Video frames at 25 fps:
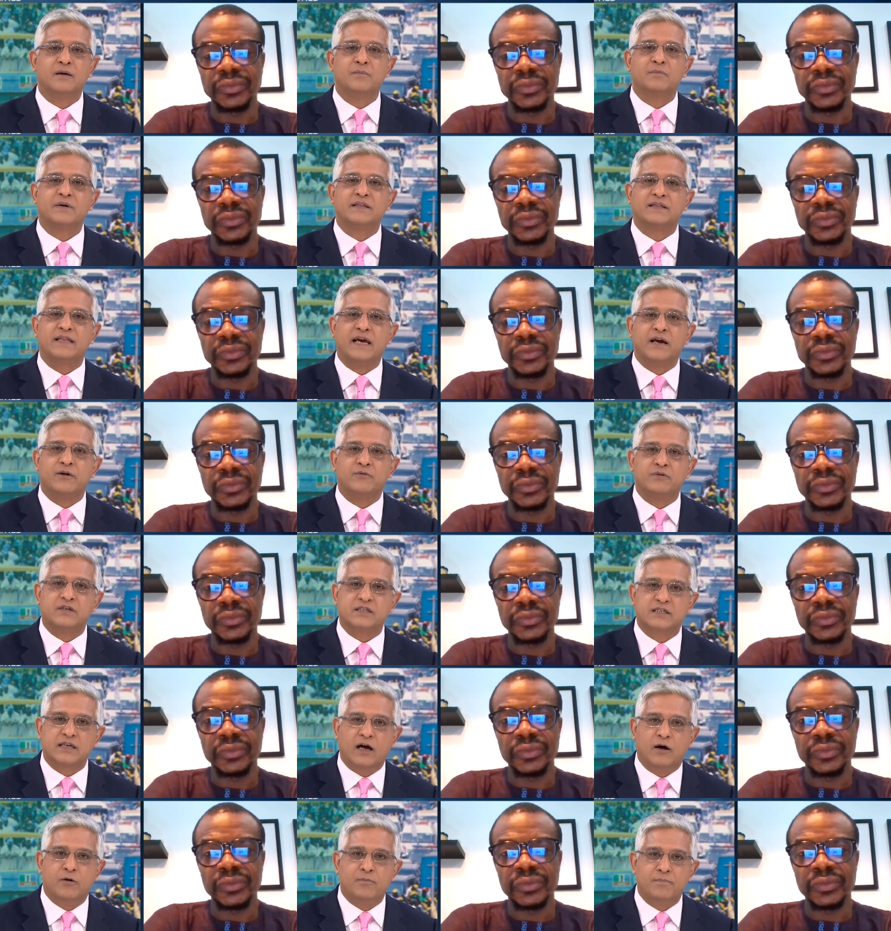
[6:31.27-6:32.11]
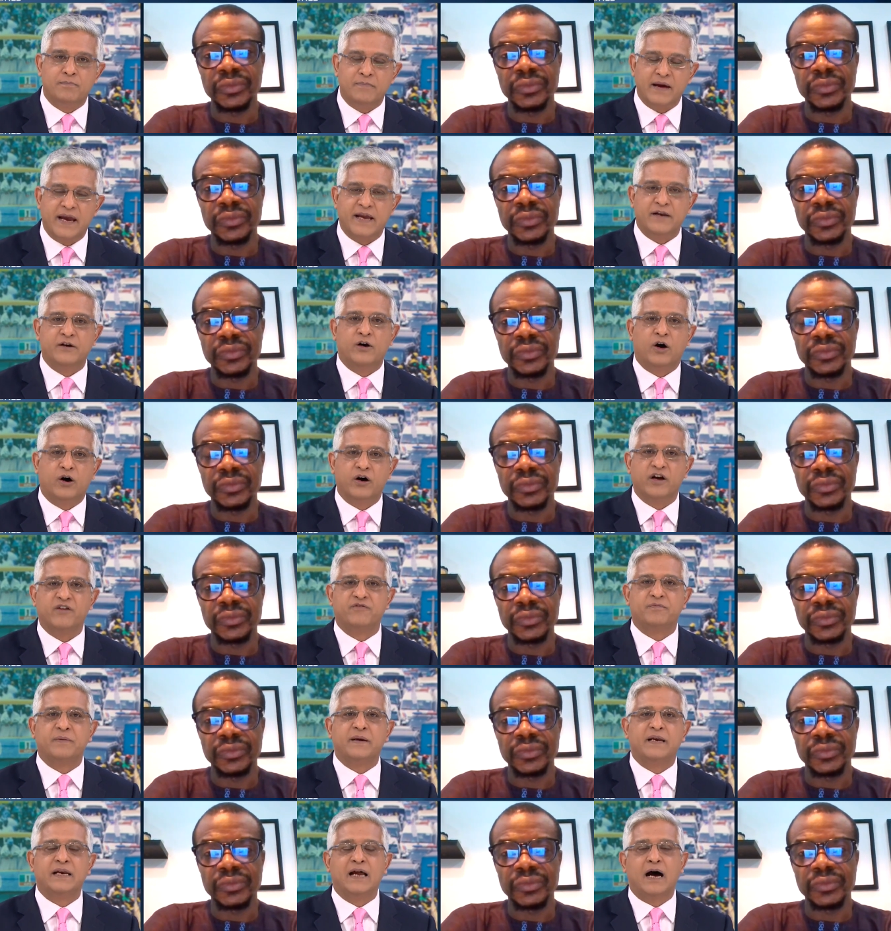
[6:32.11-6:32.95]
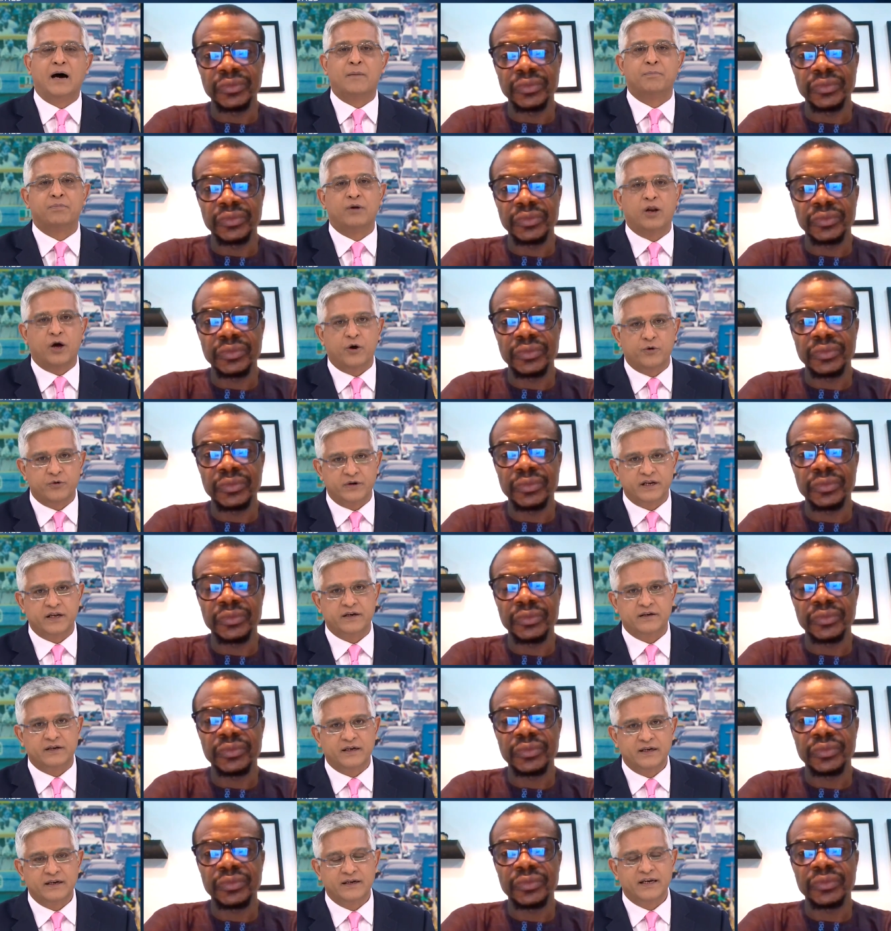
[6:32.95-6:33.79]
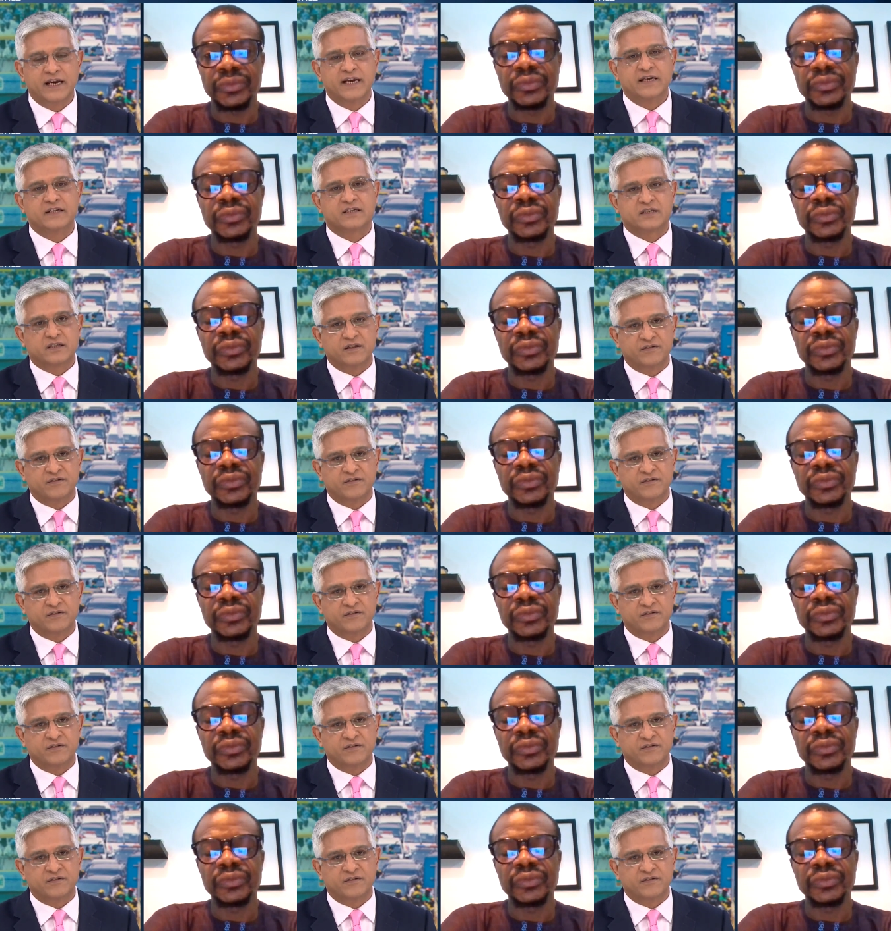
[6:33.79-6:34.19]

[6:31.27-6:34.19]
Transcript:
Speaker 1: but their result may not have been uploaded into the